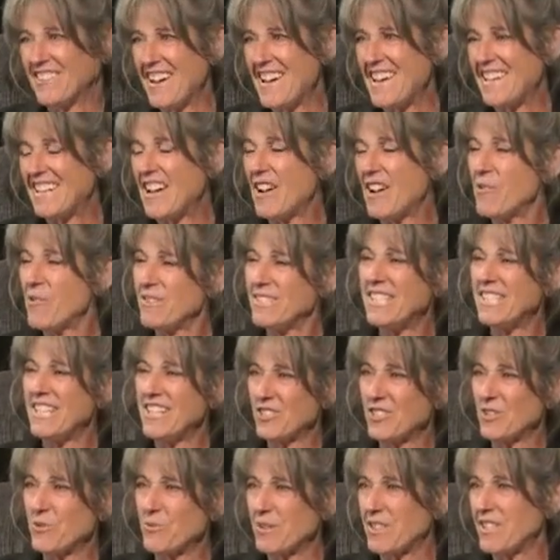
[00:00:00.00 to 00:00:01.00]
And I always
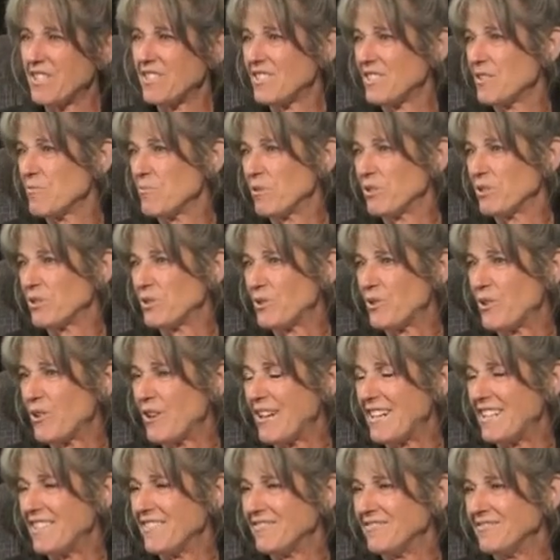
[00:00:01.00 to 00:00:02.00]
answer with this simple
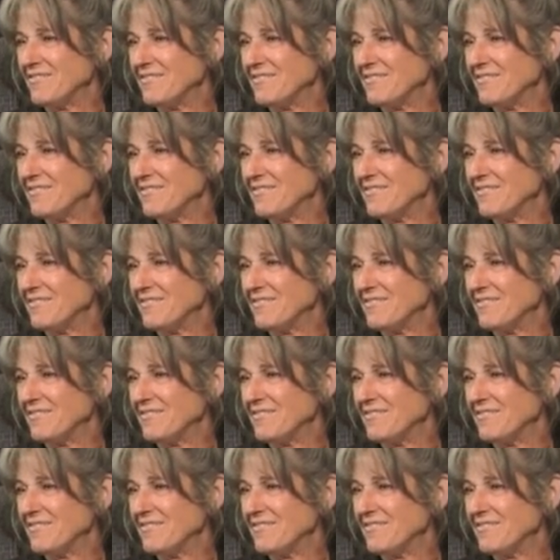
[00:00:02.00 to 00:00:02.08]
story.